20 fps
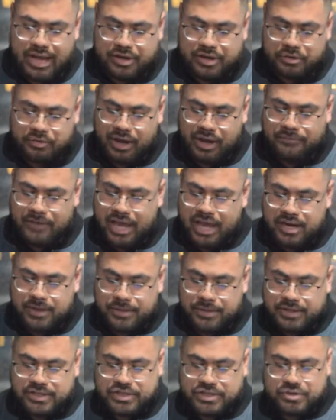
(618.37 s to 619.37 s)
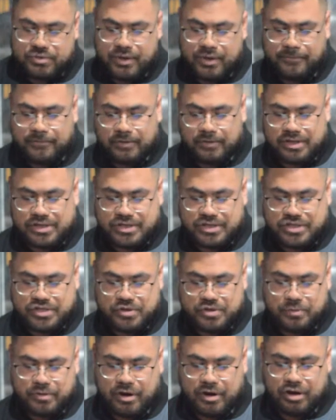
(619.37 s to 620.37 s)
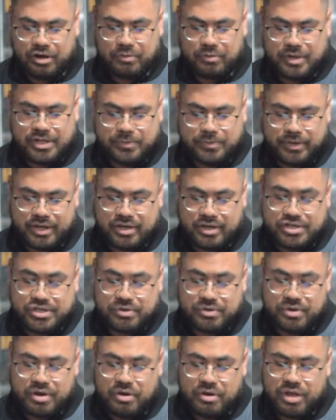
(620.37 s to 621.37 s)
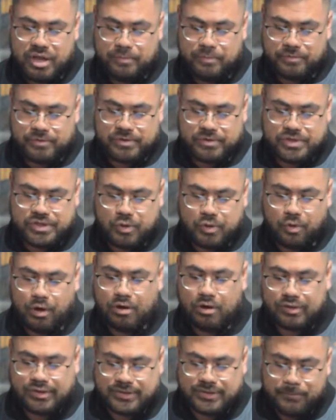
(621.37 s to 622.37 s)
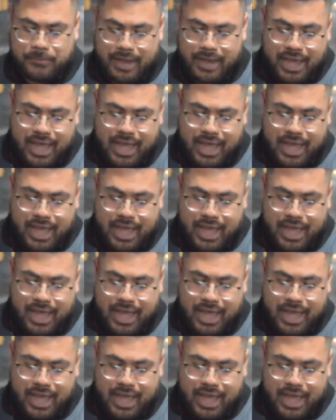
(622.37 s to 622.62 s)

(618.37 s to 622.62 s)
Don't have anything to do with foolish and stupid arguments, because you know they produce quarrels.